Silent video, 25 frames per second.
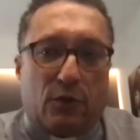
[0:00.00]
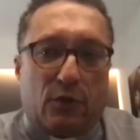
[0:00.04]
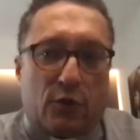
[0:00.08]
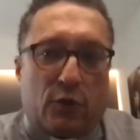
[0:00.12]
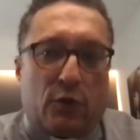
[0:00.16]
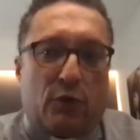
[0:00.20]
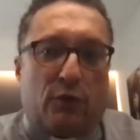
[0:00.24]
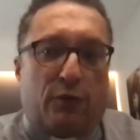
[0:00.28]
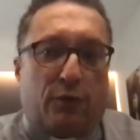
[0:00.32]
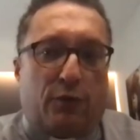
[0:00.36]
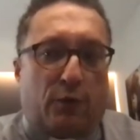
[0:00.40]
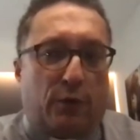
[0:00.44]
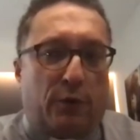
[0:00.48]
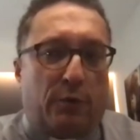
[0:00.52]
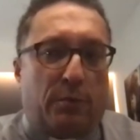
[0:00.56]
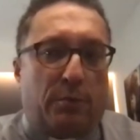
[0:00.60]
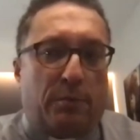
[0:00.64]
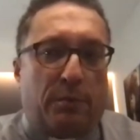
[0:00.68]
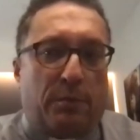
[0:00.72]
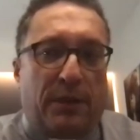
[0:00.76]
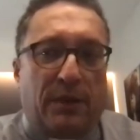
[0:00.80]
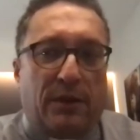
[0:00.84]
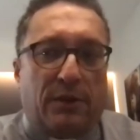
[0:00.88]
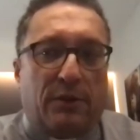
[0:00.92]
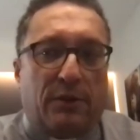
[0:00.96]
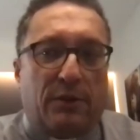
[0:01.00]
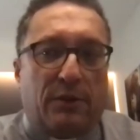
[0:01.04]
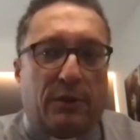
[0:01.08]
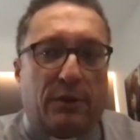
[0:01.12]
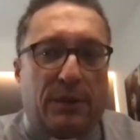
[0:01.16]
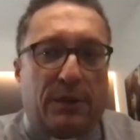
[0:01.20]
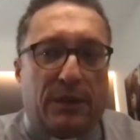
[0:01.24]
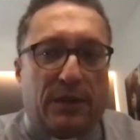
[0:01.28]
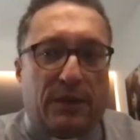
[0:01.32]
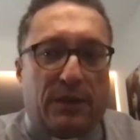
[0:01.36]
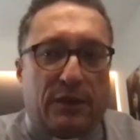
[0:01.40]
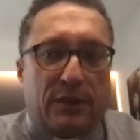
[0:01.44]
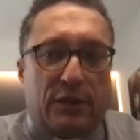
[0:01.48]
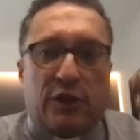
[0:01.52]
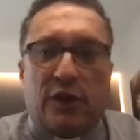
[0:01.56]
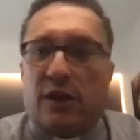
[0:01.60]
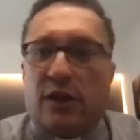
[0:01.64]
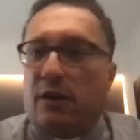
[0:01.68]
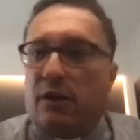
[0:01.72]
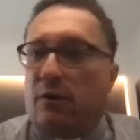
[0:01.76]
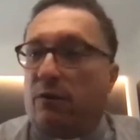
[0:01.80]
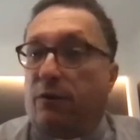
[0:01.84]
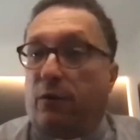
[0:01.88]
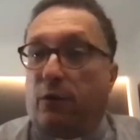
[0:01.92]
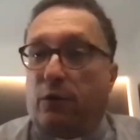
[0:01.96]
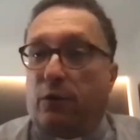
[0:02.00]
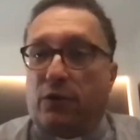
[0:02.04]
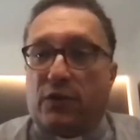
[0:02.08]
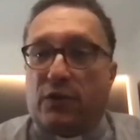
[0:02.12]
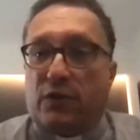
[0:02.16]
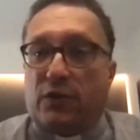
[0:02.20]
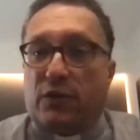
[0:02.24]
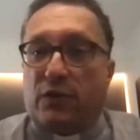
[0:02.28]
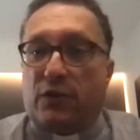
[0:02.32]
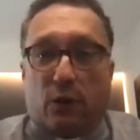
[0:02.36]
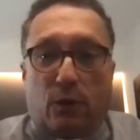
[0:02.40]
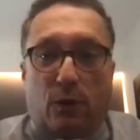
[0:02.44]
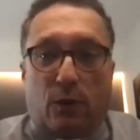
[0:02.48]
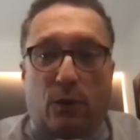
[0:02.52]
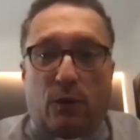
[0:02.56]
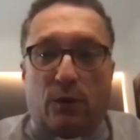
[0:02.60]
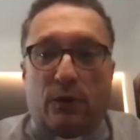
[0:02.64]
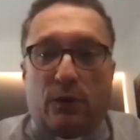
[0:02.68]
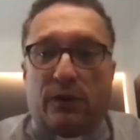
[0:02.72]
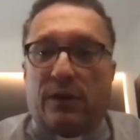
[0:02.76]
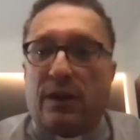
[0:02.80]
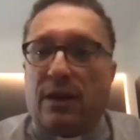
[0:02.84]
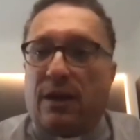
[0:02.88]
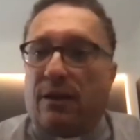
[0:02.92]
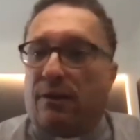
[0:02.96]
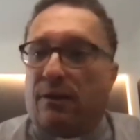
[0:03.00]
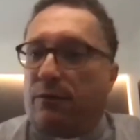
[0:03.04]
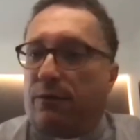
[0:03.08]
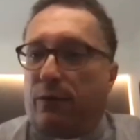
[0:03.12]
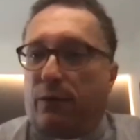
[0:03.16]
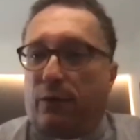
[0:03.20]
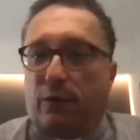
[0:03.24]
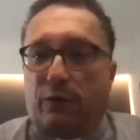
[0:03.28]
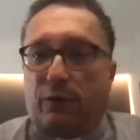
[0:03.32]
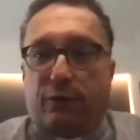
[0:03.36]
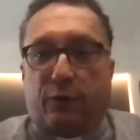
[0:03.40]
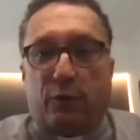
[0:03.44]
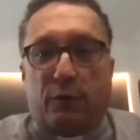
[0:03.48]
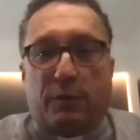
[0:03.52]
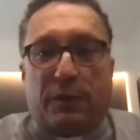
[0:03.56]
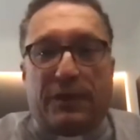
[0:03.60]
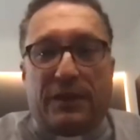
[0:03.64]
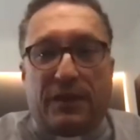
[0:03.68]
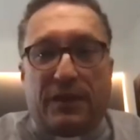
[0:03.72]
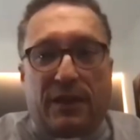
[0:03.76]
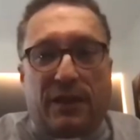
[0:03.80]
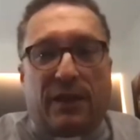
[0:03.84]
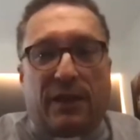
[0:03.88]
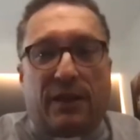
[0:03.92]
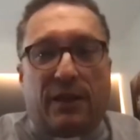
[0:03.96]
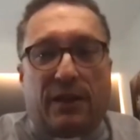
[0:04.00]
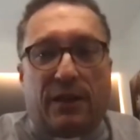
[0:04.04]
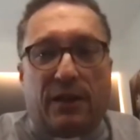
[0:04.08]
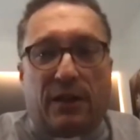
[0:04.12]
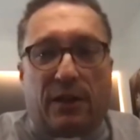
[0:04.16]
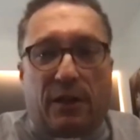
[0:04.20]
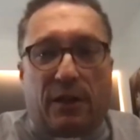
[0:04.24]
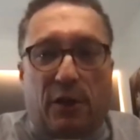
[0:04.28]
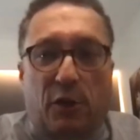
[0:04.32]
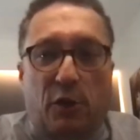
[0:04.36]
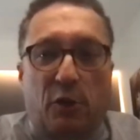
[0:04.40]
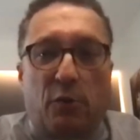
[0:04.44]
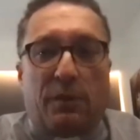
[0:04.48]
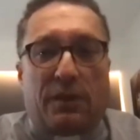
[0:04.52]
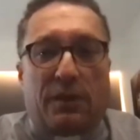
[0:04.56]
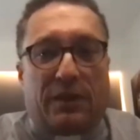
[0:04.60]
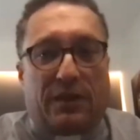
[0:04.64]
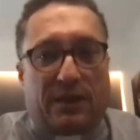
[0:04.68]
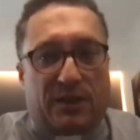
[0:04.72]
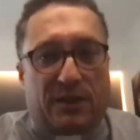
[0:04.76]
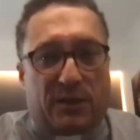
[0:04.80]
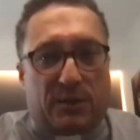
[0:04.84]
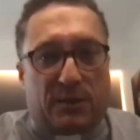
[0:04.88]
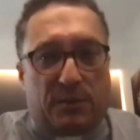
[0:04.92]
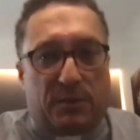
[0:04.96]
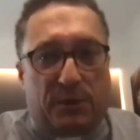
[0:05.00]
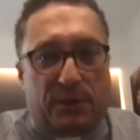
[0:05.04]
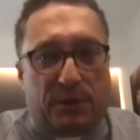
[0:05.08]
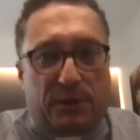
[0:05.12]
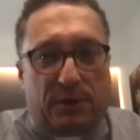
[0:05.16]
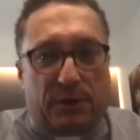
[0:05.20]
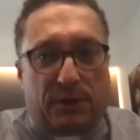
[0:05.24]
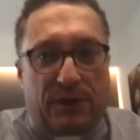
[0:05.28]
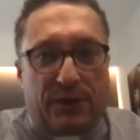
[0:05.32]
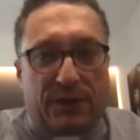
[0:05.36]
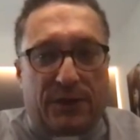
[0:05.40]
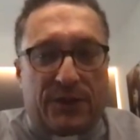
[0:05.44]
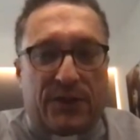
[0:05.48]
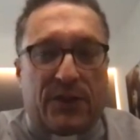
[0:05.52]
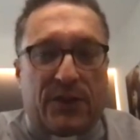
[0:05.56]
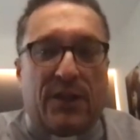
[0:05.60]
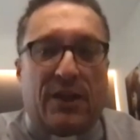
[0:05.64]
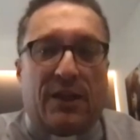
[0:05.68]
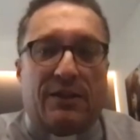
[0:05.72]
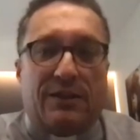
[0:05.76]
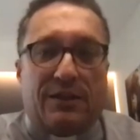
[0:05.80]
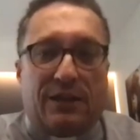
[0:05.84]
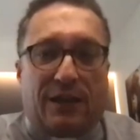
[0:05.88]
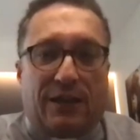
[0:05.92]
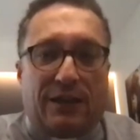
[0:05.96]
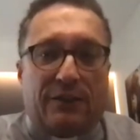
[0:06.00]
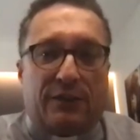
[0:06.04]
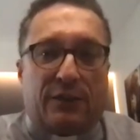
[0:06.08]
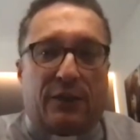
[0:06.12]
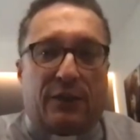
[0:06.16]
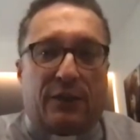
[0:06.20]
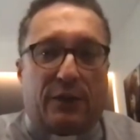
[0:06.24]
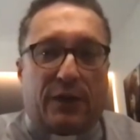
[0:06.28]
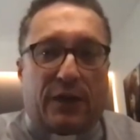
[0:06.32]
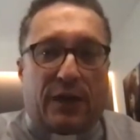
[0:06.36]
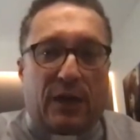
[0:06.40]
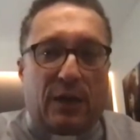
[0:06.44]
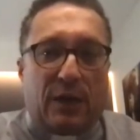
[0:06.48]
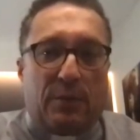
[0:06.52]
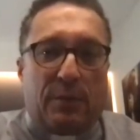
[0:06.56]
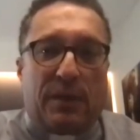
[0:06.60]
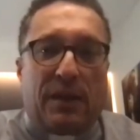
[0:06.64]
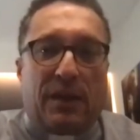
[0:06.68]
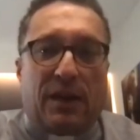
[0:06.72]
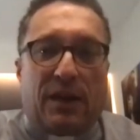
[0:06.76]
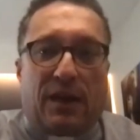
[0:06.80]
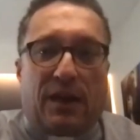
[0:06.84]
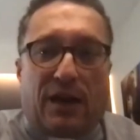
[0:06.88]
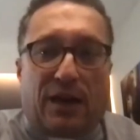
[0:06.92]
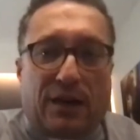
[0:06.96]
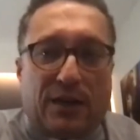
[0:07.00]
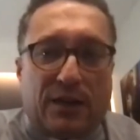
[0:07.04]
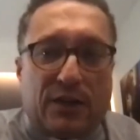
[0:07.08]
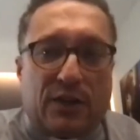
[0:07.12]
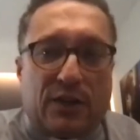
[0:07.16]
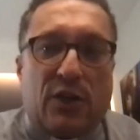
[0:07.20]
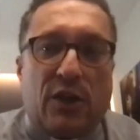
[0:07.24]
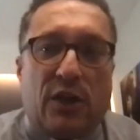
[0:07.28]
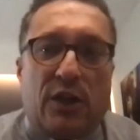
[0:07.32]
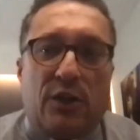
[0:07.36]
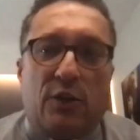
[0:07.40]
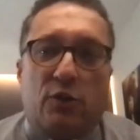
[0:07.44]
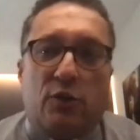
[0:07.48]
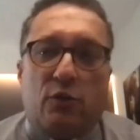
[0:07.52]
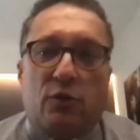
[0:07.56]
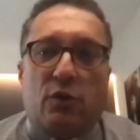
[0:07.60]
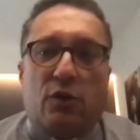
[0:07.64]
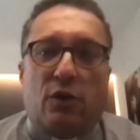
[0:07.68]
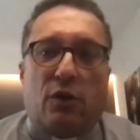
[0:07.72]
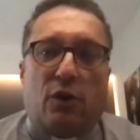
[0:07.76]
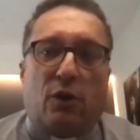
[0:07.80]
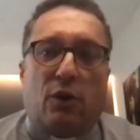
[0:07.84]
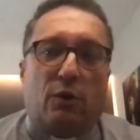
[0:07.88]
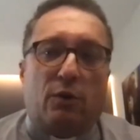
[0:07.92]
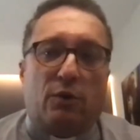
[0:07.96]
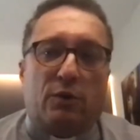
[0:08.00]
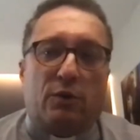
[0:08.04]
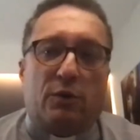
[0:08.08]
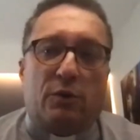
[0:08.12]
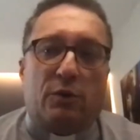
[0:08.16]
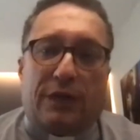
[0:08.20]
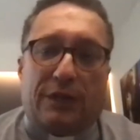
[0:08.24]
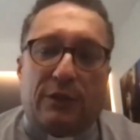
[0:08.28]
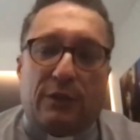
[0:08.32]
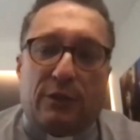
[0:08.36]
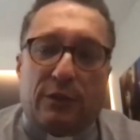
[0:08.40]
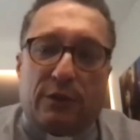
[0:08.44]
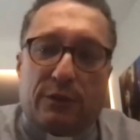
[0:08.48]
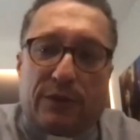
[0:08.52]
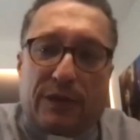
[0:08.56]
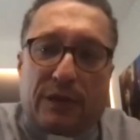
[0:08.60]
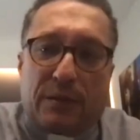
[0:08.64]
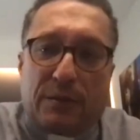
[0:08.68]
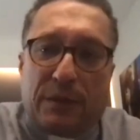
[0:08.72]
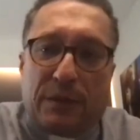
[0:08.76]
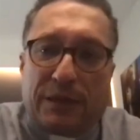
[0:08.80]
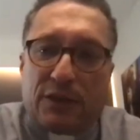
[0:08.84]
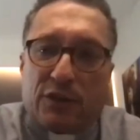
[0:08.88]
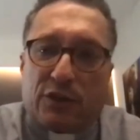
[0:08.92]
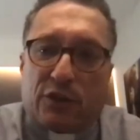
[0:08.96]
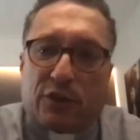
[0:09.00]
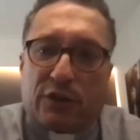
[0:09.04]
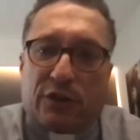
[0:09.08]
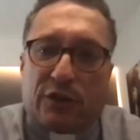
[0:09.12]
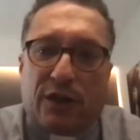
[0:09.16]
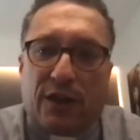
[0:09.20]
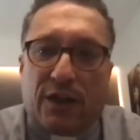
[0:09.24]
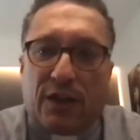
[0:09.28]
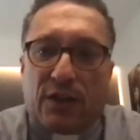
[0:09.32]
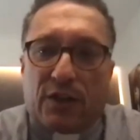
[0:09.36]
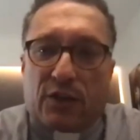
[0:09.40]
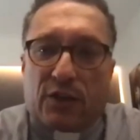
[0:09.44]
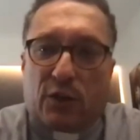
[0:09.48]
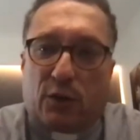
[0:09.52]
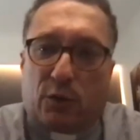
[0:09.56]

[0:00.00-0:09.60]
but also for pilgrimage, for salt, for many human experience that are helping us to go to another dimension.